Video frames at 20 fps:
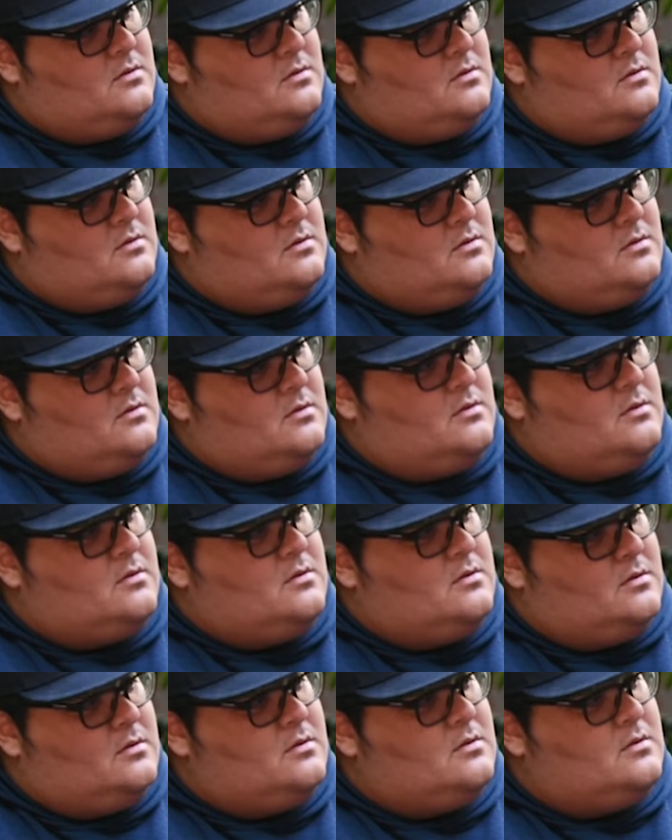
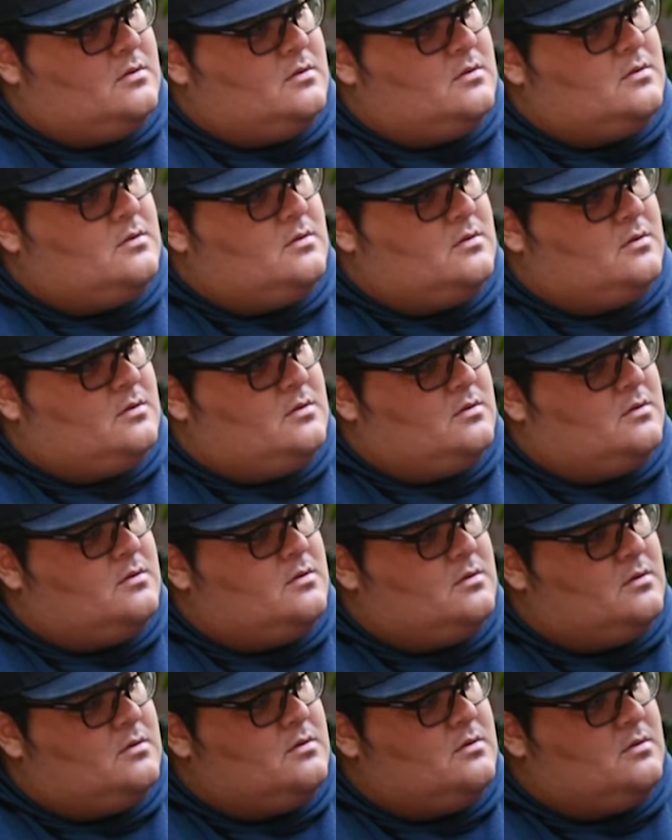
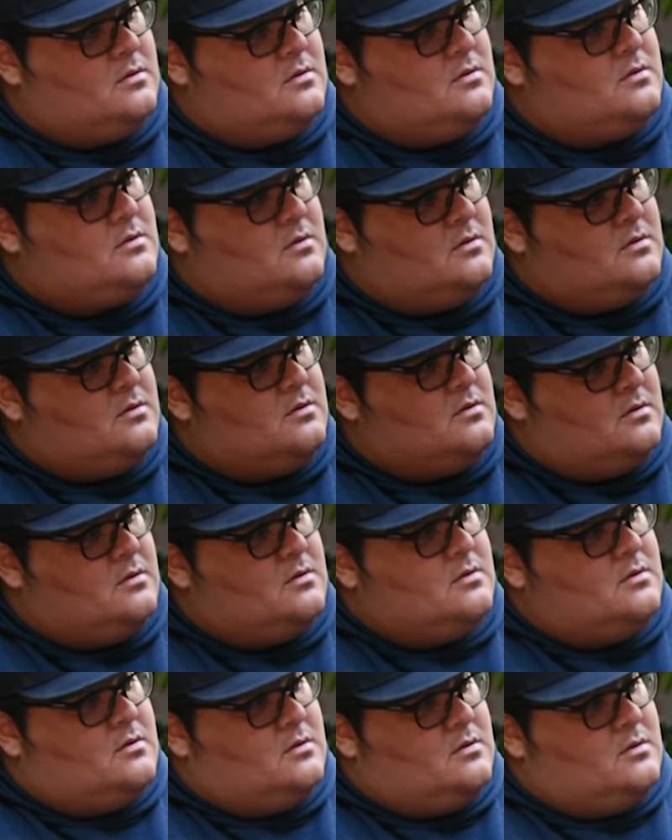
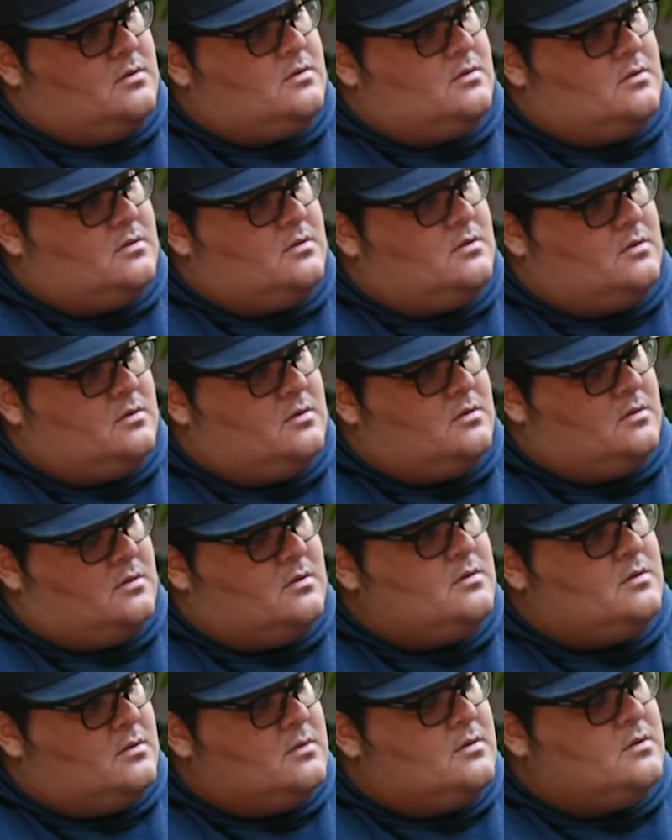
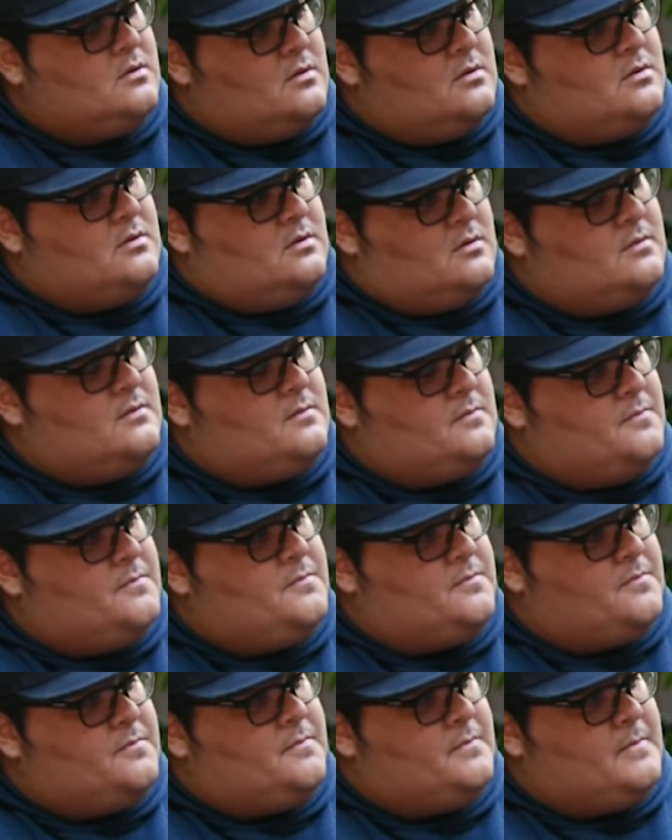
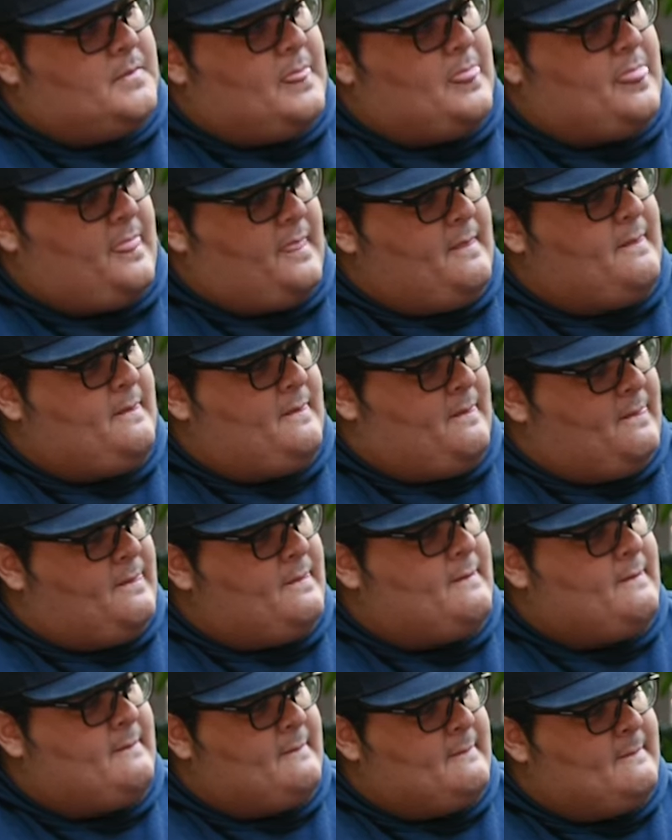
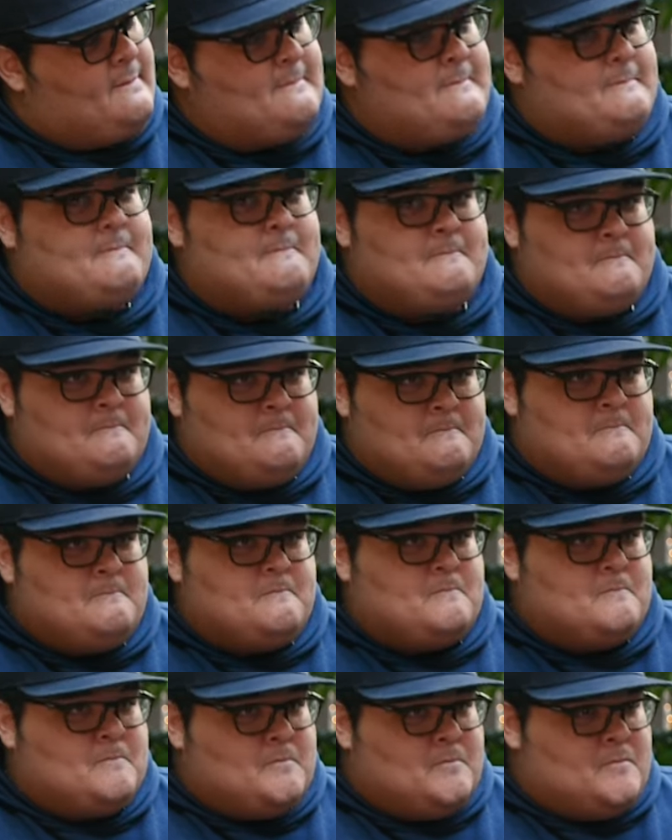
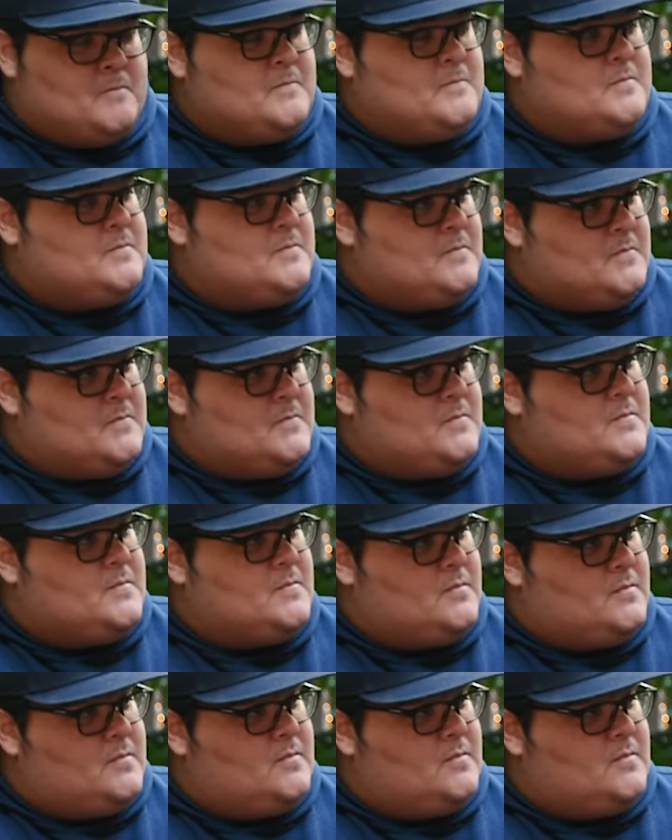No words are spoken by the person on screen.